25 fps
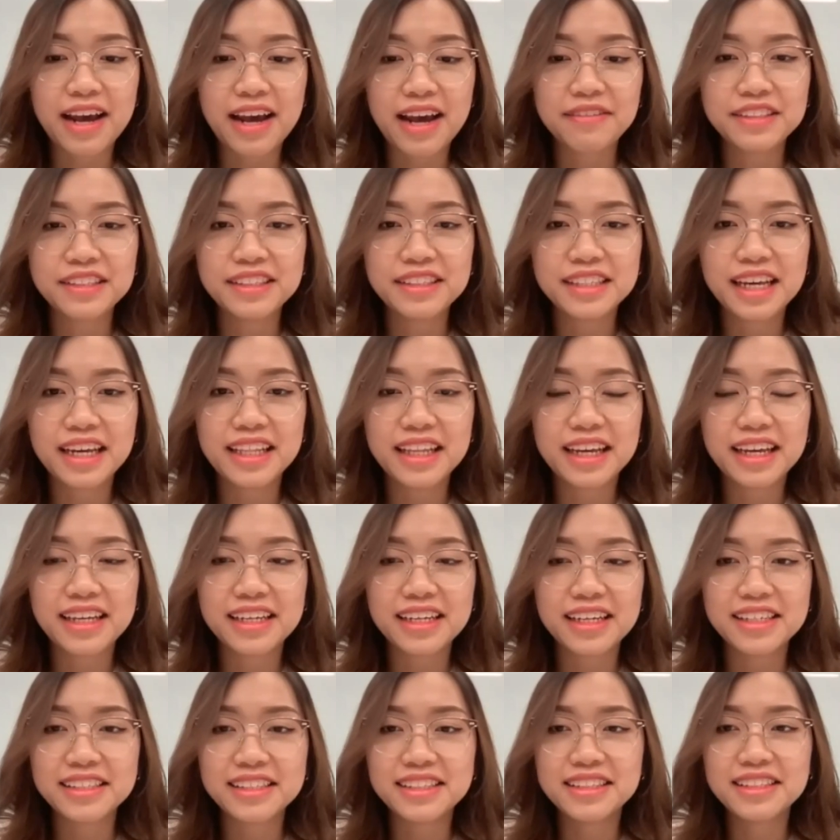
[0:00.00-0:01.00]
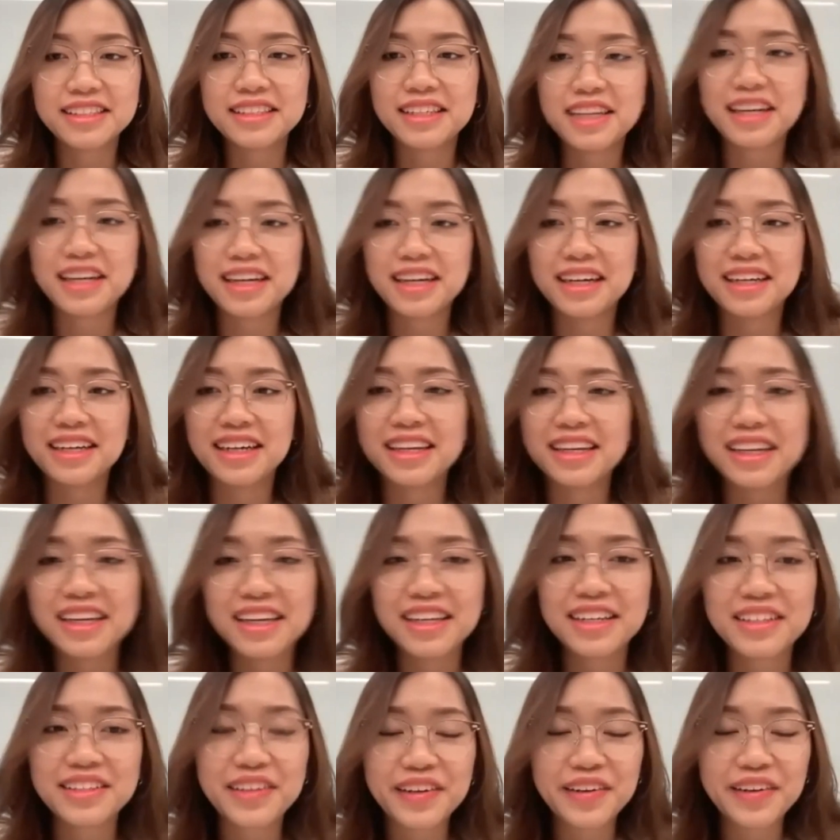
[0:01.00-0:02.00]
have to say that it's
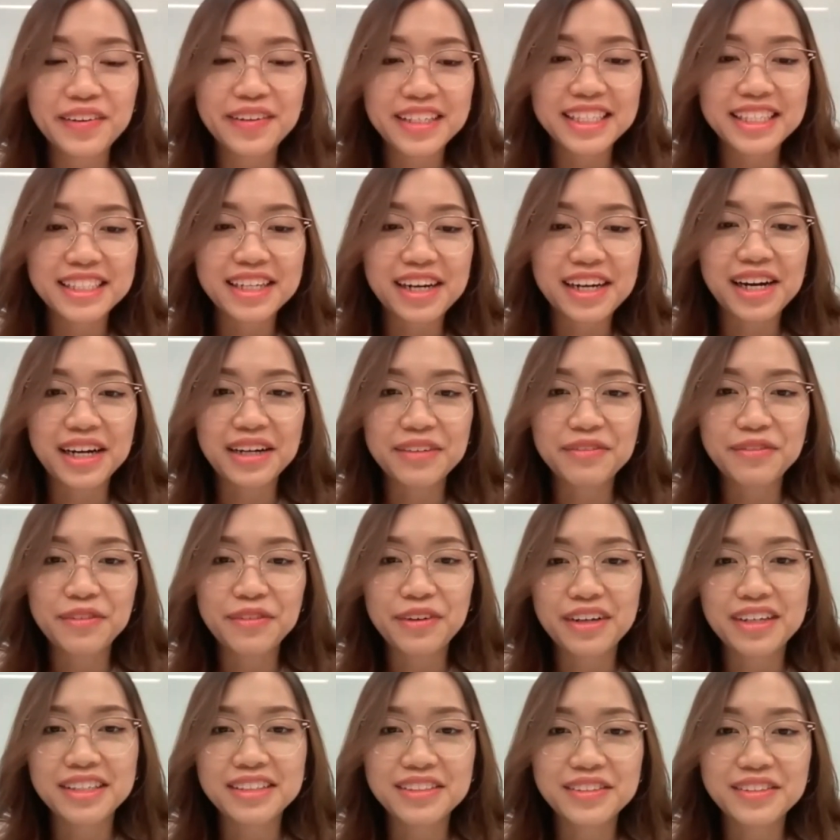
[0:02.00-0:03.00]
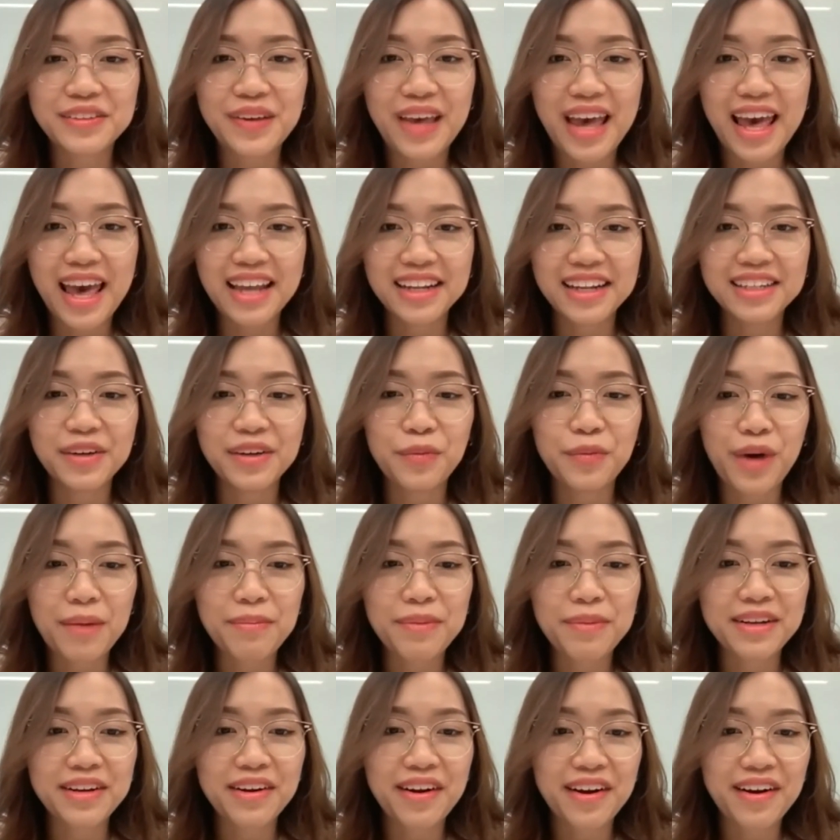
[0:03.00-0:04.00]
nearly time for us to end the
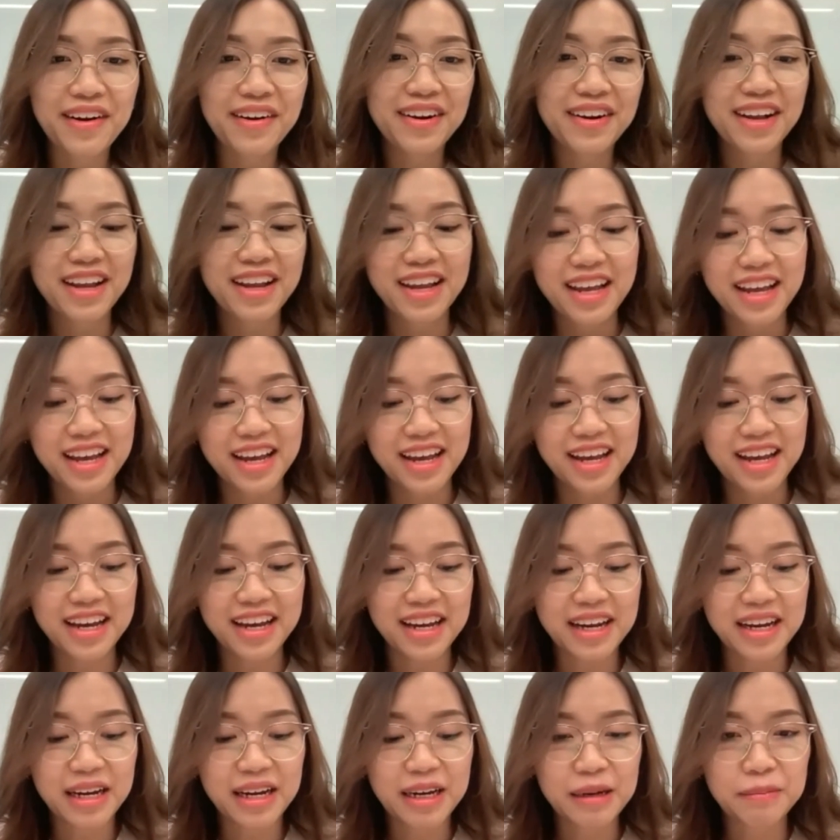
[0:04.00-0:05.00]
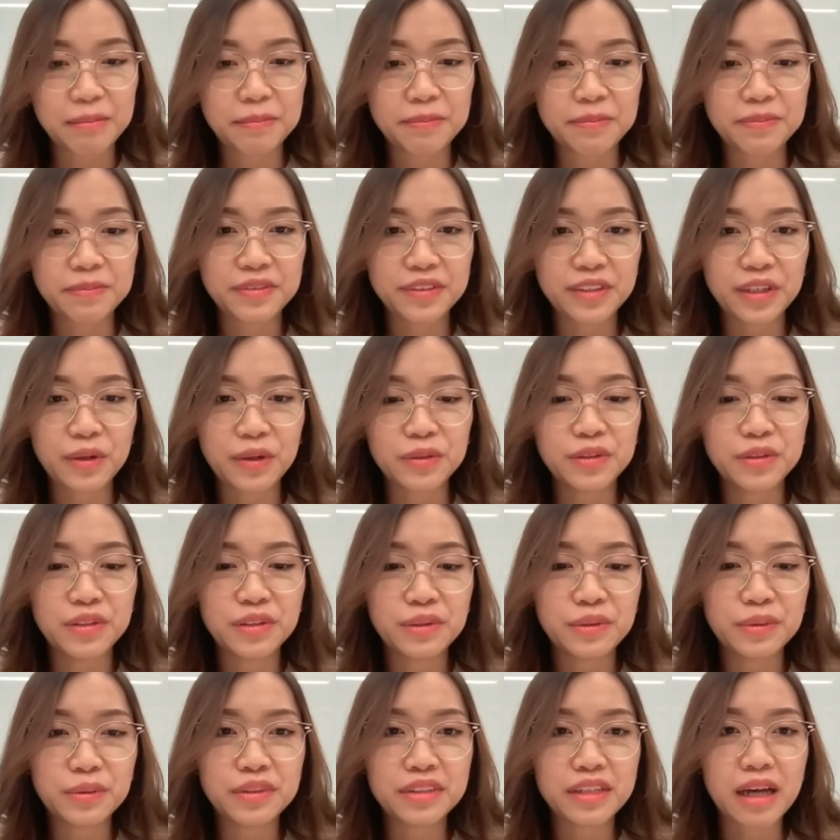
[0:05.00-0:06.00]
webinar. So
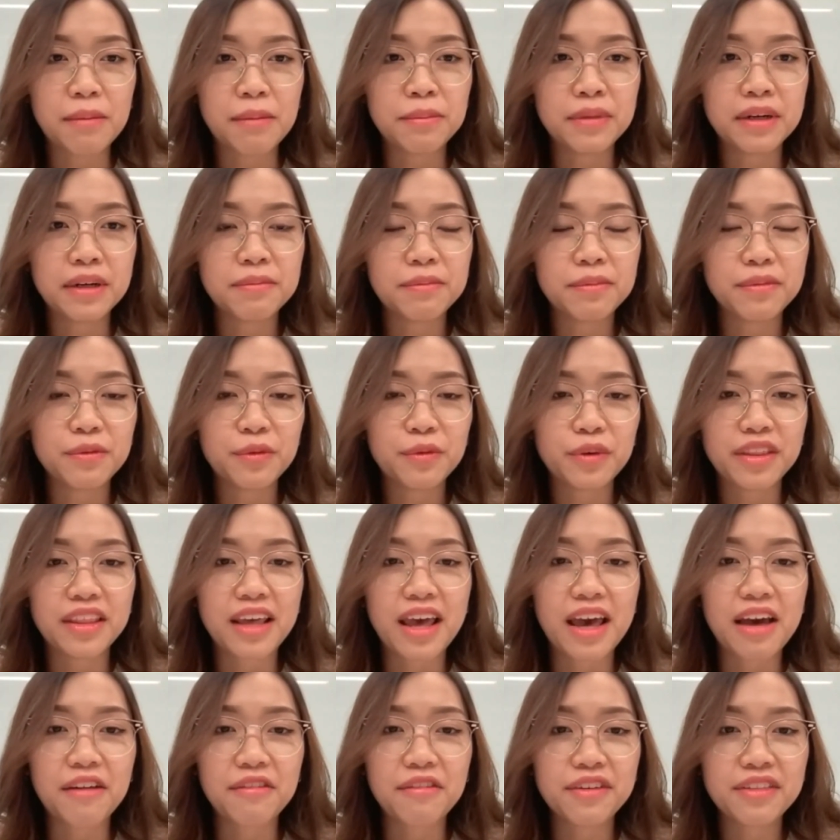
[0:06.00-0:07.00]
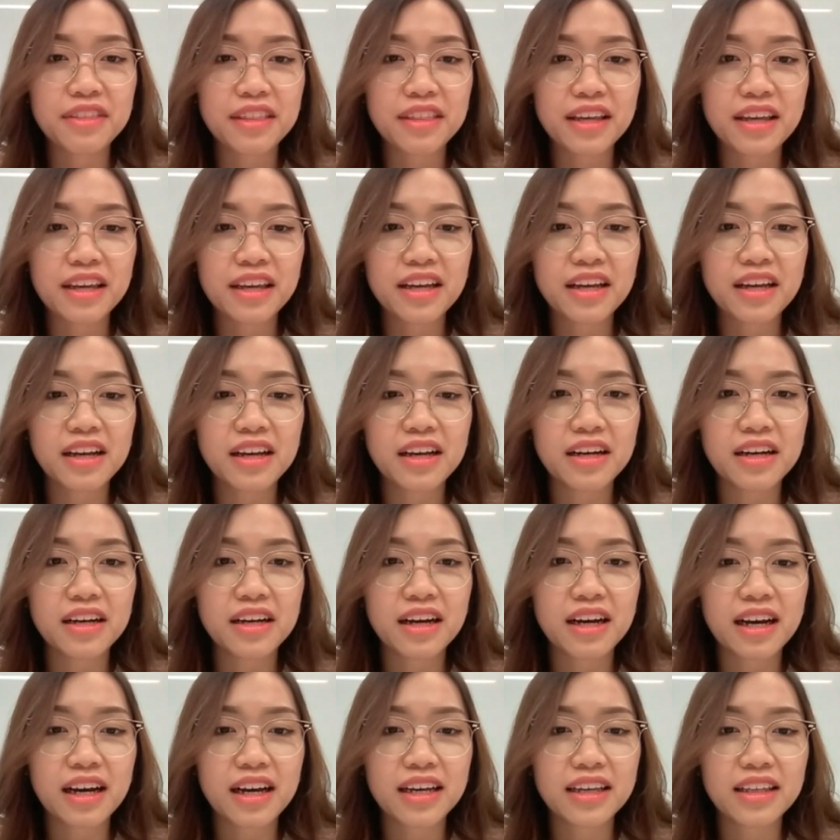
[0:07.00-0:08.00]
to sum up with everything,
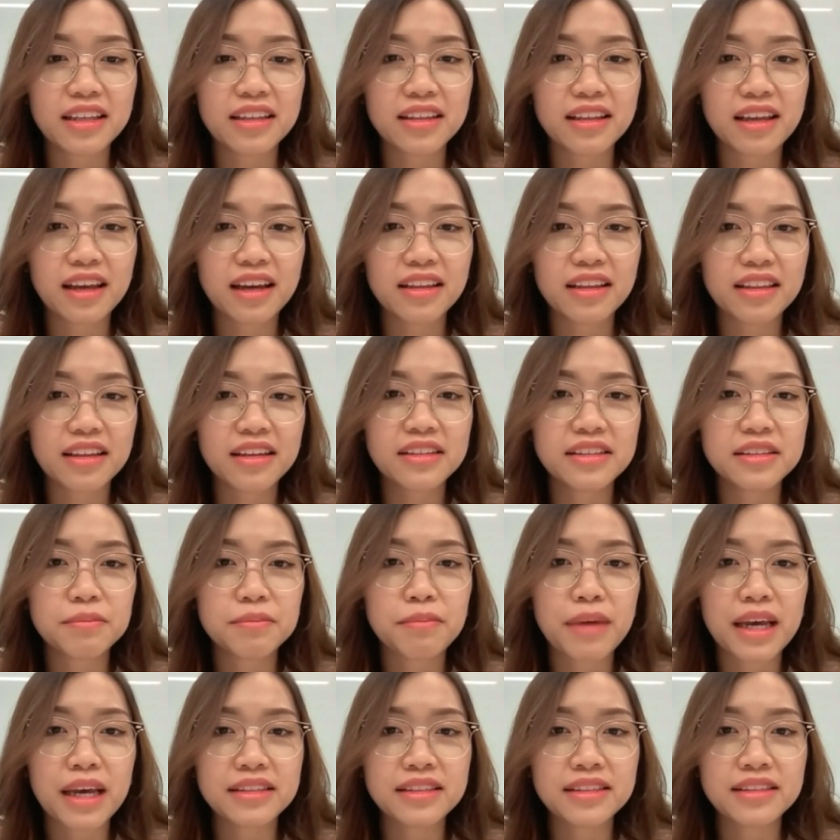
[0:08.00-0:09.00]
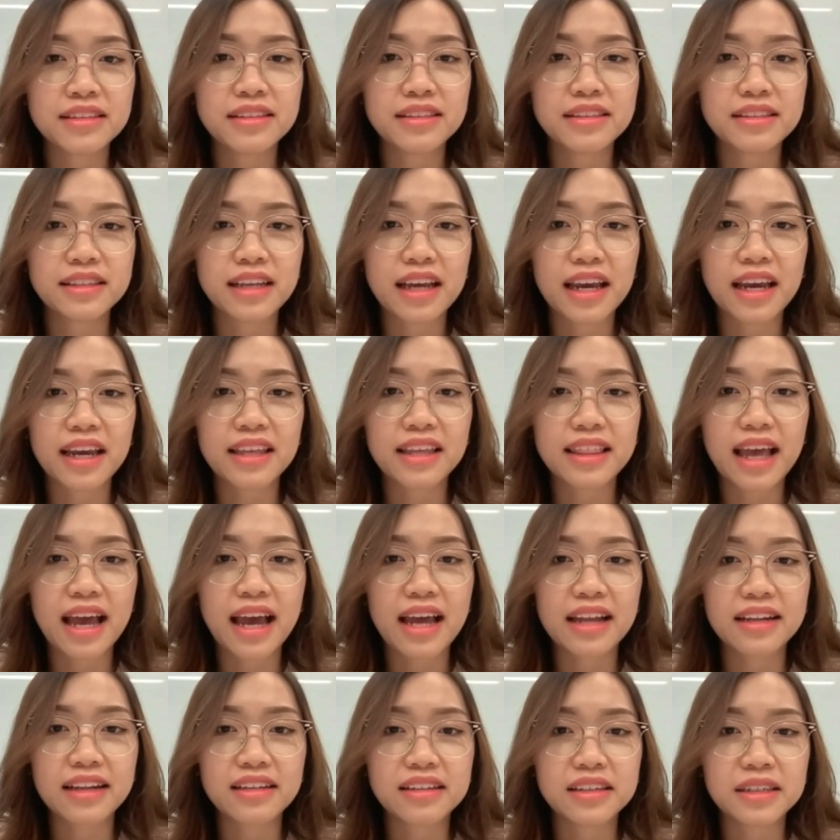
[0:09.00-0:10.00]
I think it's best to say
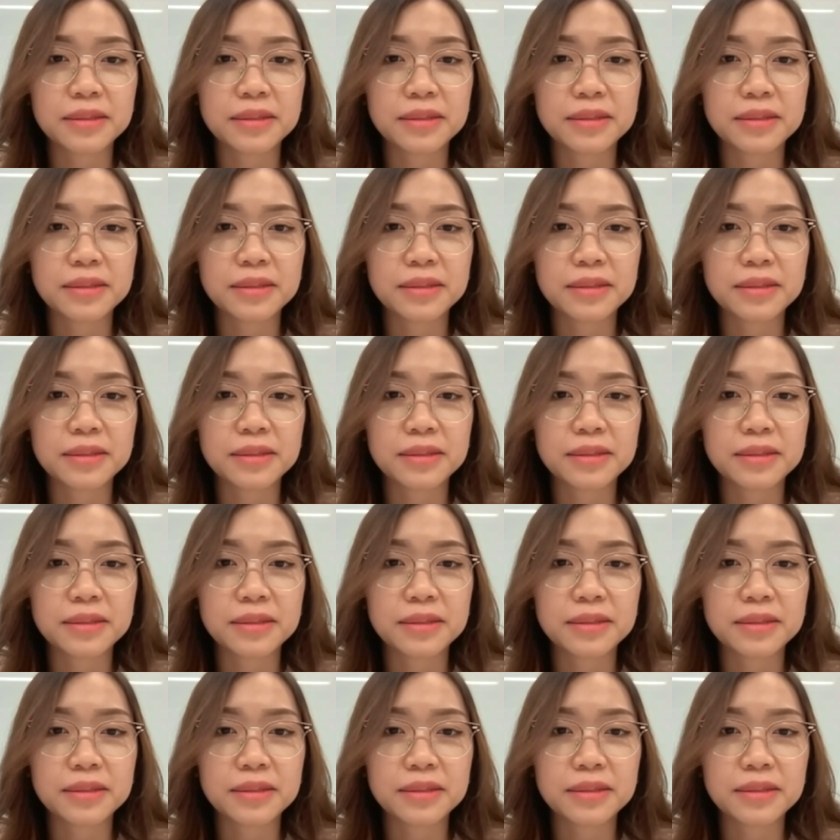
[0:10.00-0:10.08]
that